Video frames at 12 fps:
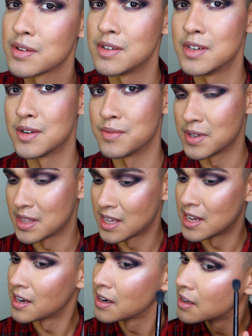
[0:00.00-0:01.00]
you know, with
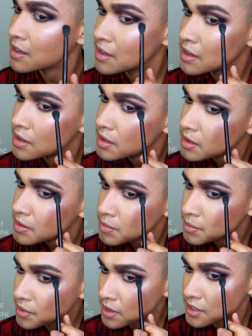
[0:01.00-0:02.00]
that
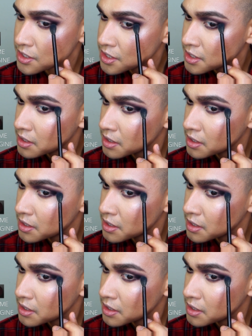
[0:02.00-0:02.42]
brush.